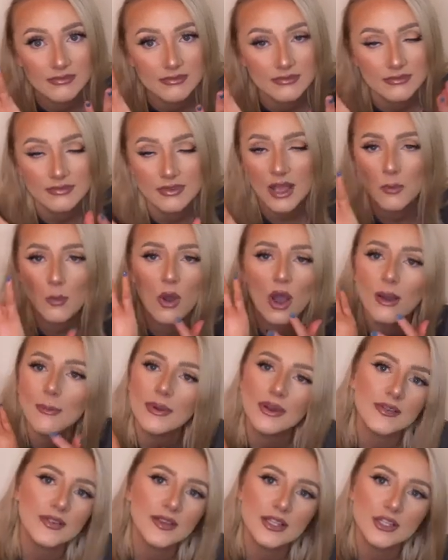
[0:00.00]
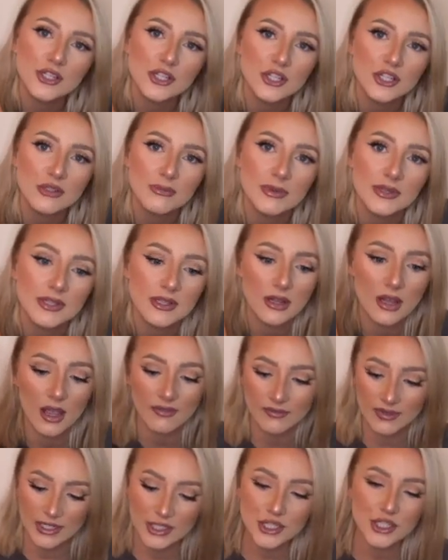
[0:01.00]
Why am I this stupid? Like, I've
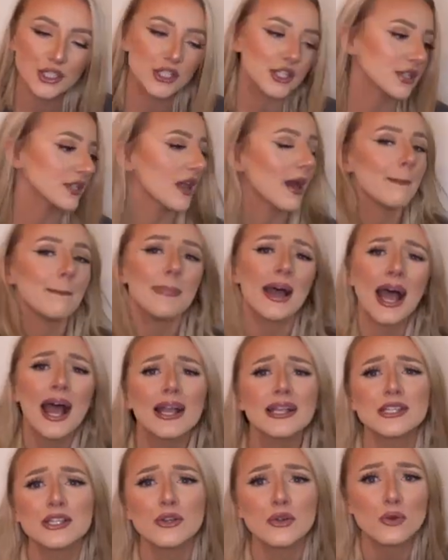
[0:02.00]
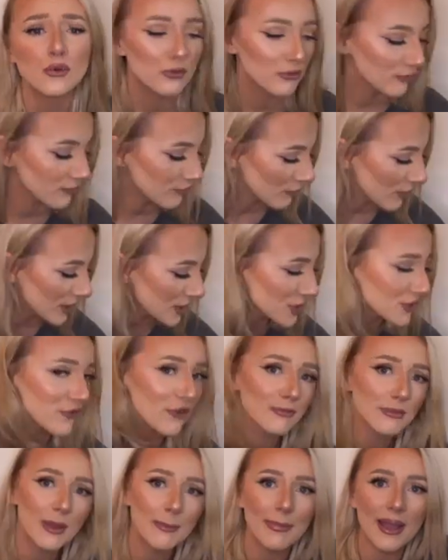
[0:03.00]
literally just unpacked it all fresh from
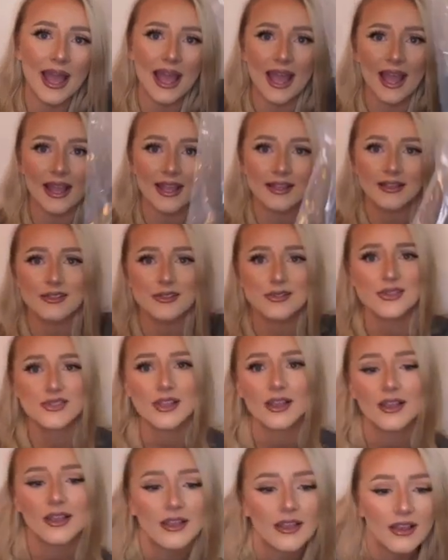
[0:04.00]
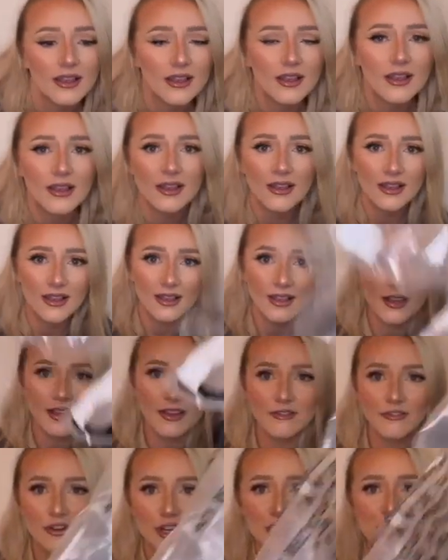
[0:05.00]
the bags.
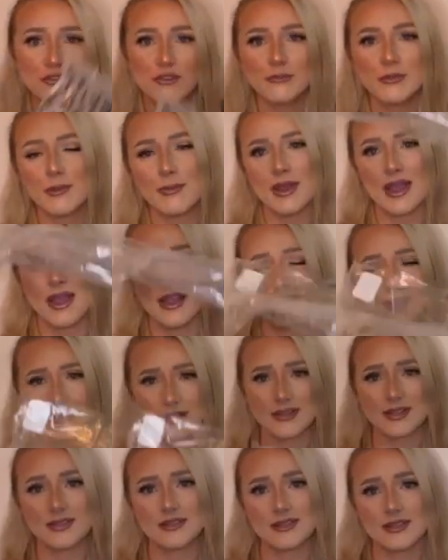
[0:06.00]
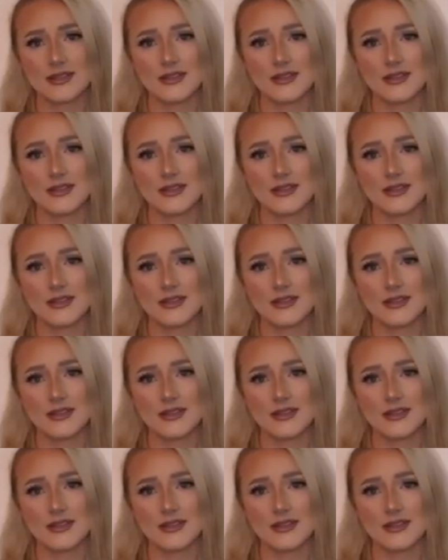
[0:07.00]
Fresh from the bags.